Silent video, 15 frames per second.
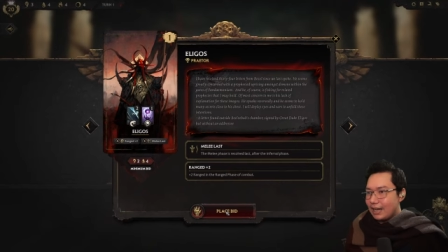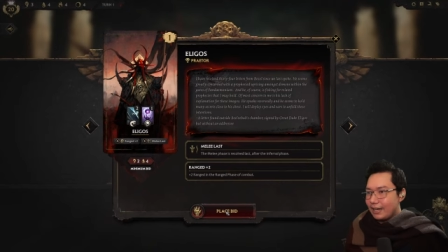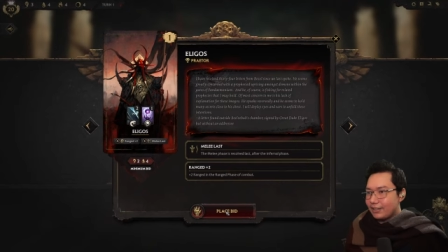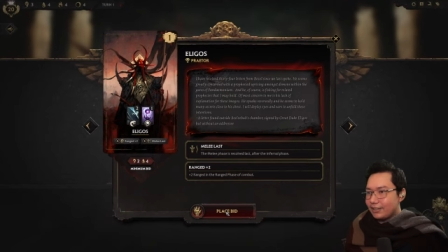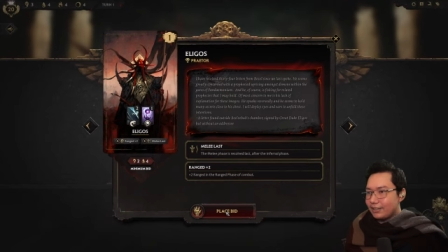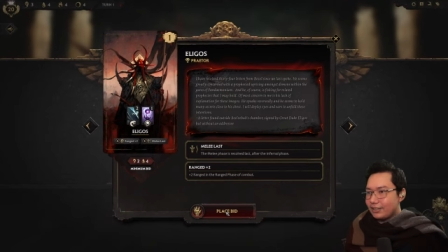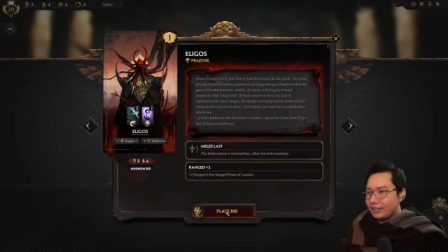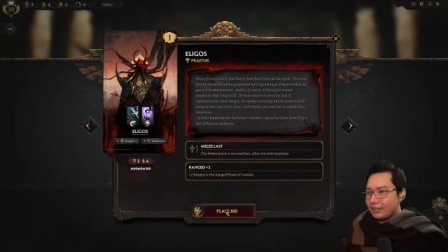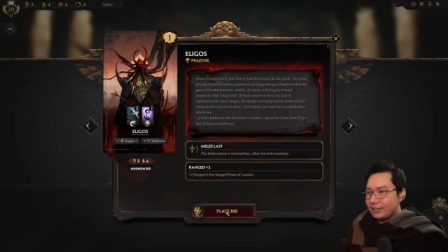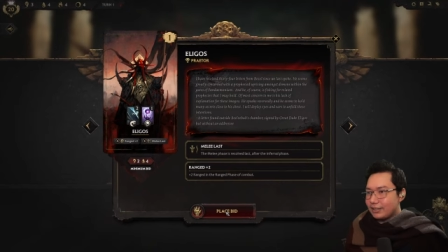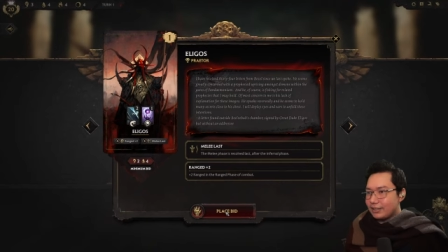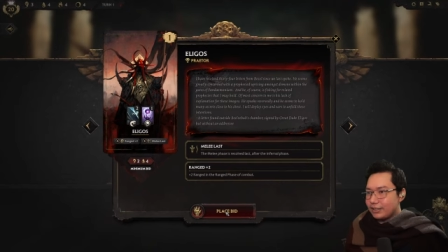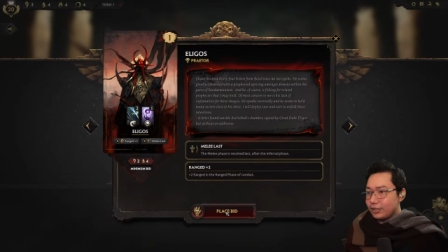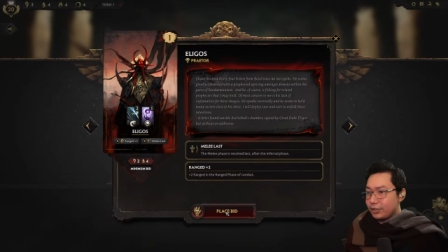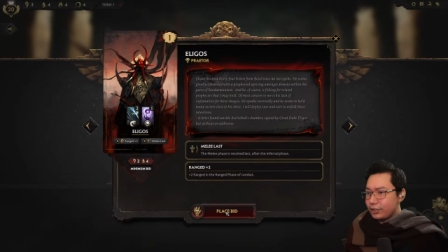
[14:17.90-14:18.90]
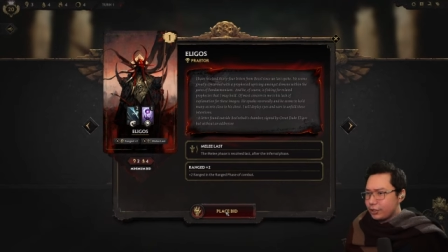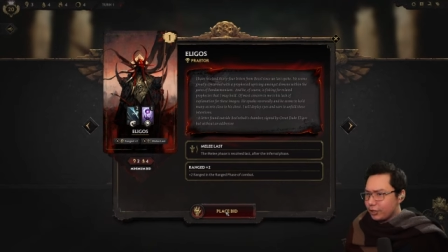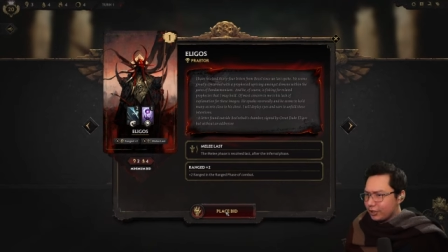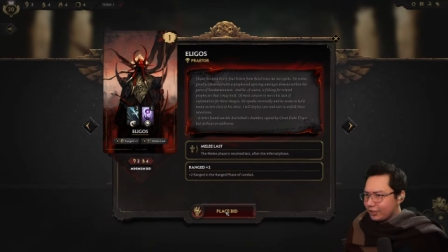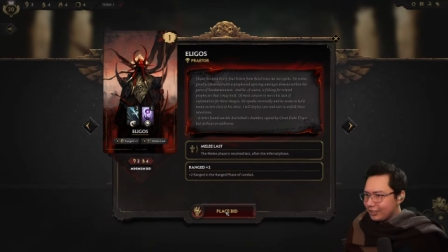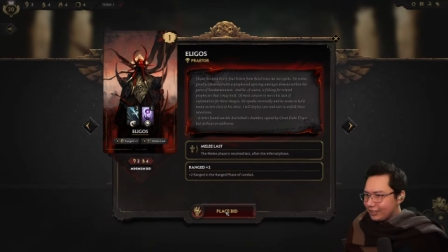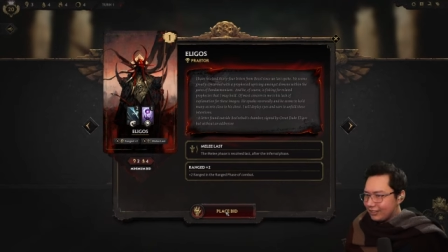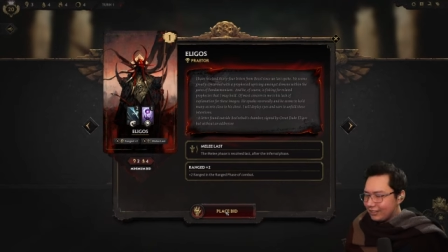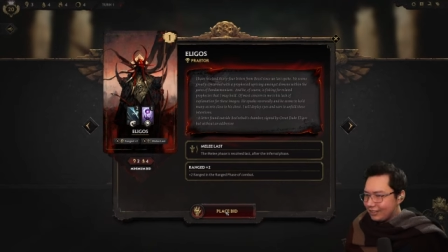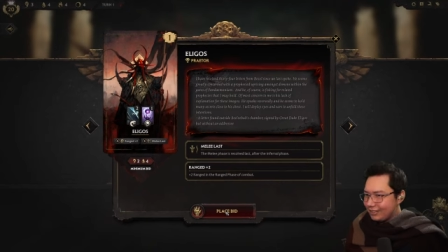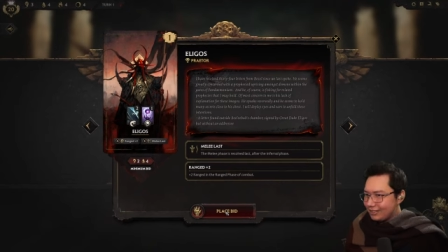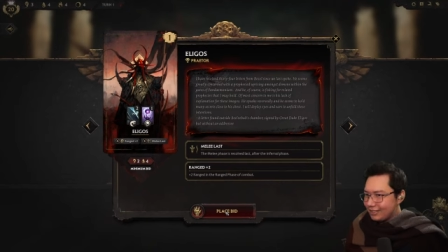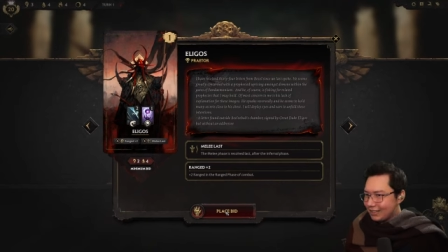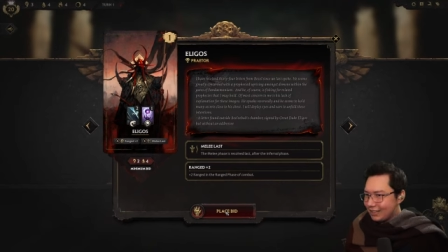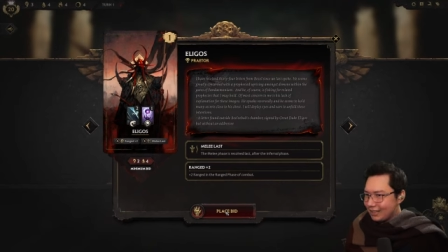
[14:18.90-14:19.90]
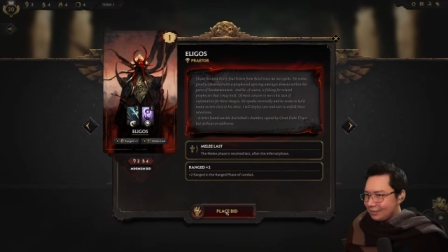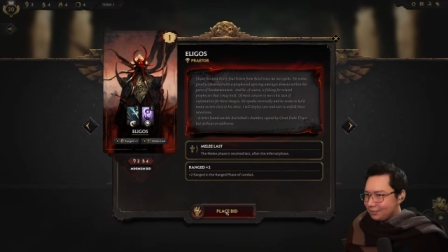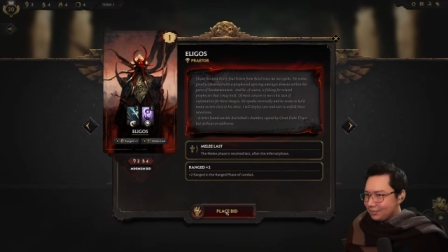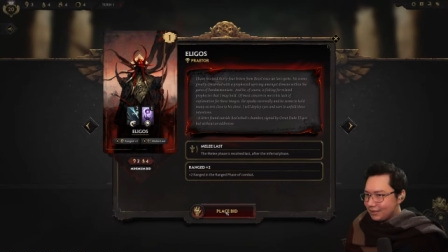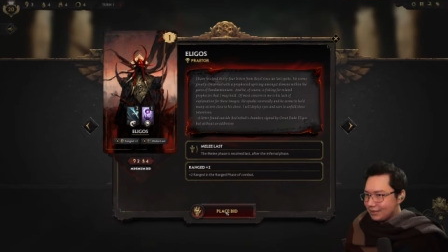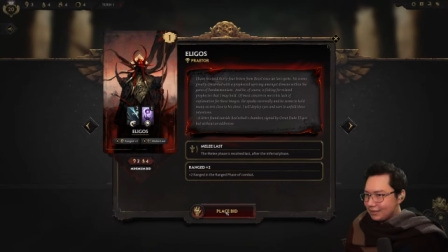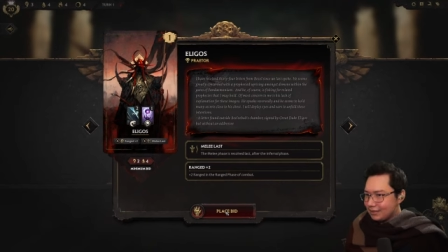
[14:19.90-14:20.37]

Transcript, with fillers: actually good this time.